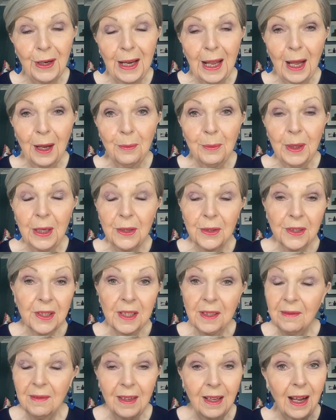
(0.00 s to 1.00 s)
now
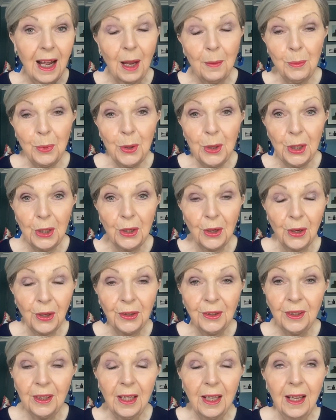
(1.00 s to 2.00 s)
because I put it
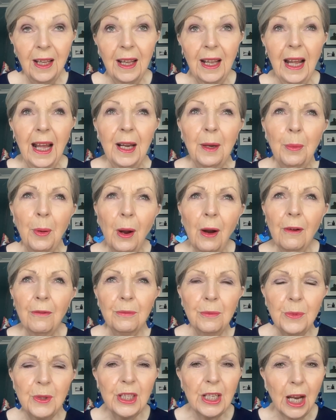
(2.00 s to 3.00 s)
on, and apart
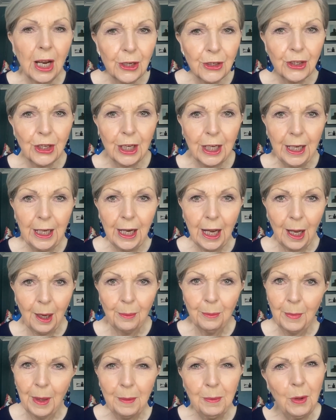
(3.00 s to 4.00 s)
from touching it up
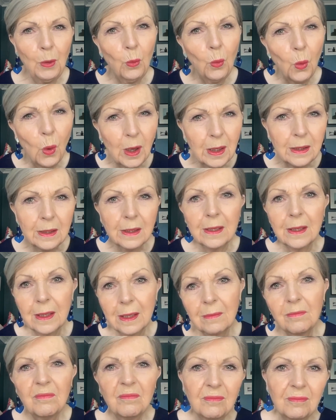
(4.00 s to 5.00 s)
maybe
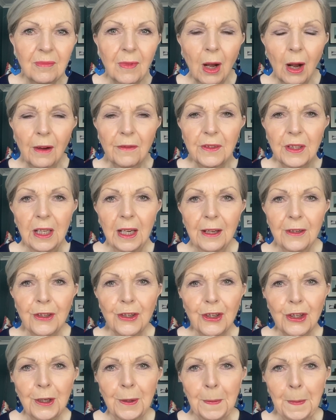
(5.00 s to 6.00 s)
once after
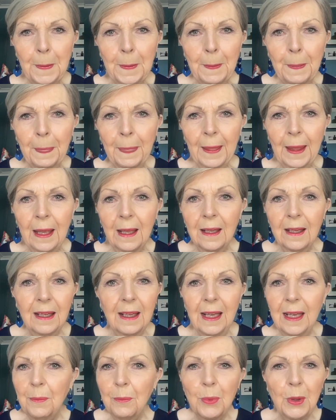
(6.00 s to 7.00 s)
lunch,
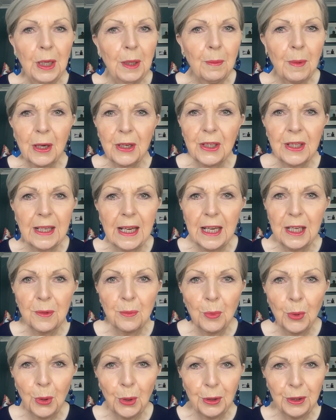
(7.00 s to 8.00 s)
it pretty much stays
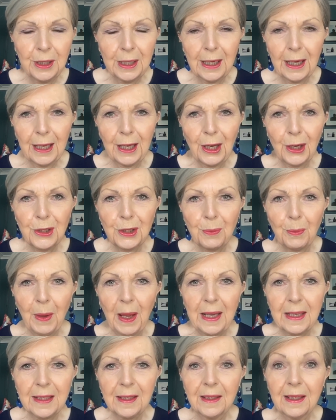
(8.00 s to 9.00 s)
put until I go to
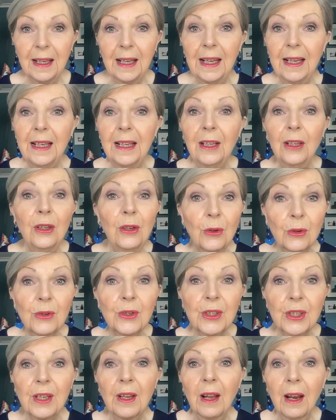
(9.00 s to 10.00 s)
bed, and it
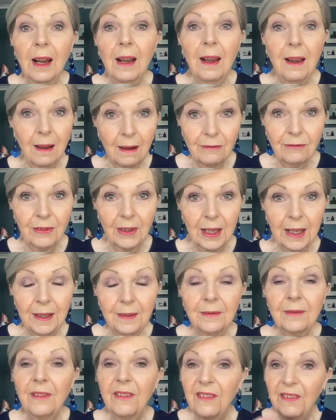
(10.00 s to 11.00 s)
looks lovely,
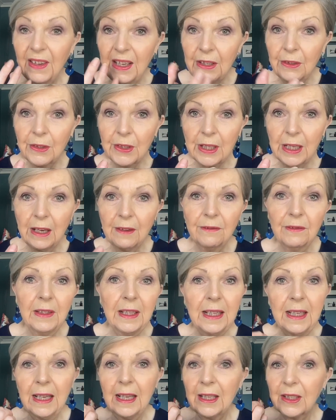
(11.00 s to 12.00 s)
feels
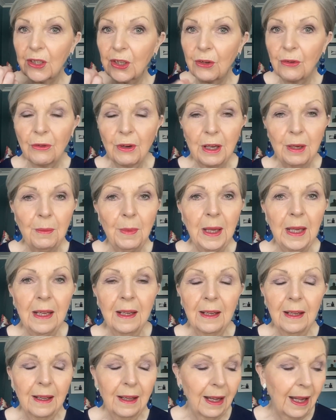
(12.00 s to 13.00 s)
lovely, it's creamy,
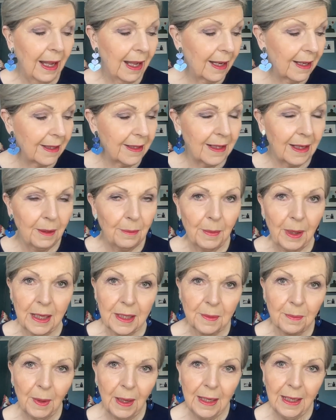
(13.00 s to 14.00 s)
and it
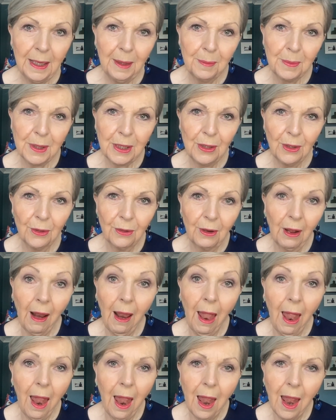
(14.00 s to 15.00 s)
makes my lips look
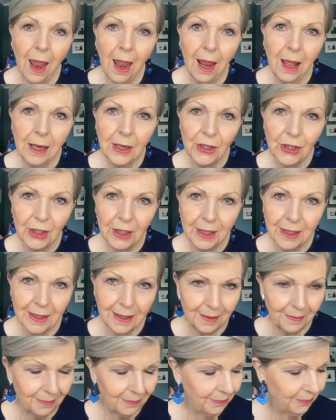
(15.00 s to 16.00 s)
luscious.
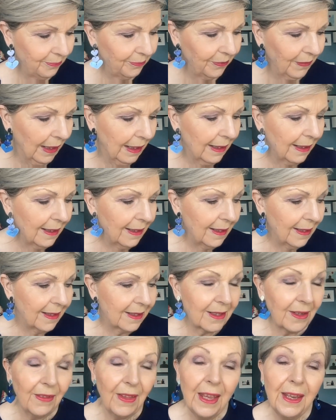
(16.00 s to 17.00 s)

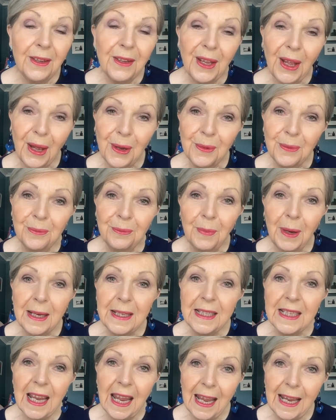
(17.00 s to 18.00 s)
So there you go, my
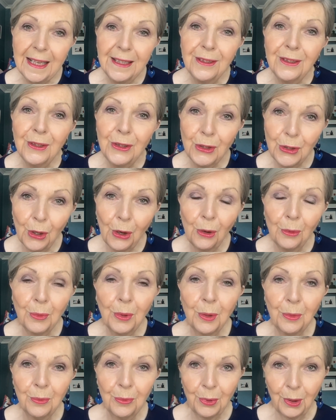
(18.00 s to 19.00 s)
10 top
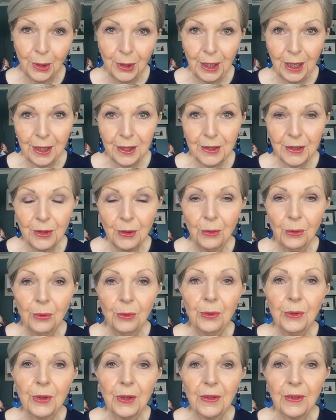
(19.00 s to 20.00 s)
products,
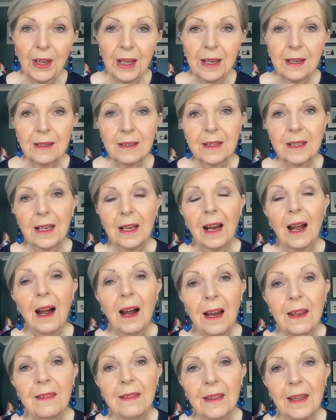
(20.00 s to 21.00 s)
all the things that
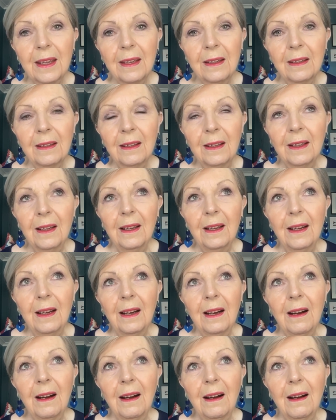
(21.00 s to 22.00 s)
I think
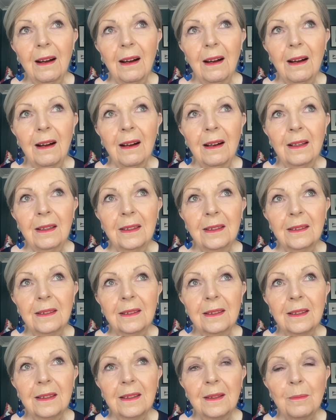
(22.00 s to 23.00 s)
are
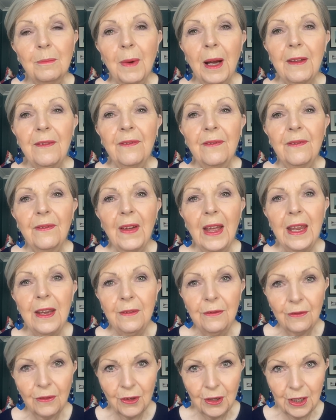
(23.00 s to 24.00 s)
my
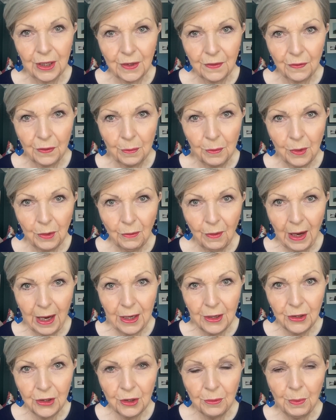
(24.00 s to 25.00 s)
favourites from the
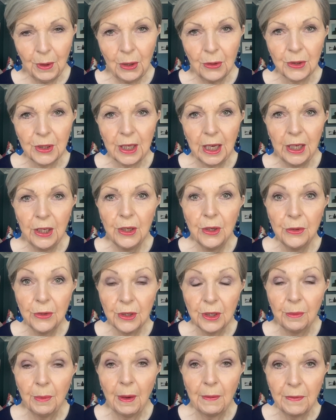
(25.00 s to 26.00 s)
range because I use
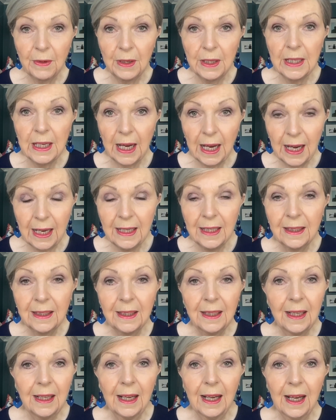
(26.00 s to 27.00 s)
them every day.
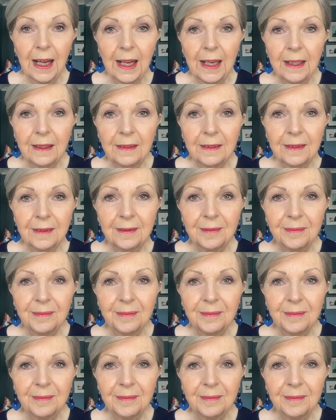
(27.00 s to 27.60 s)
And